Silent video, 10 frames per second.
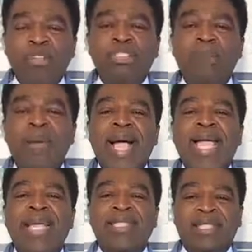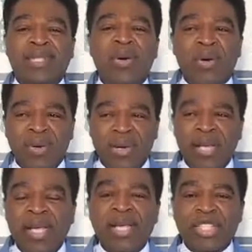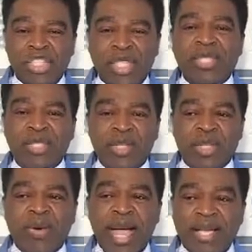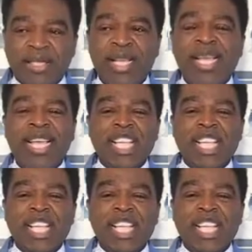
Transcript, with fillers: us by His Son, Jesus Christ.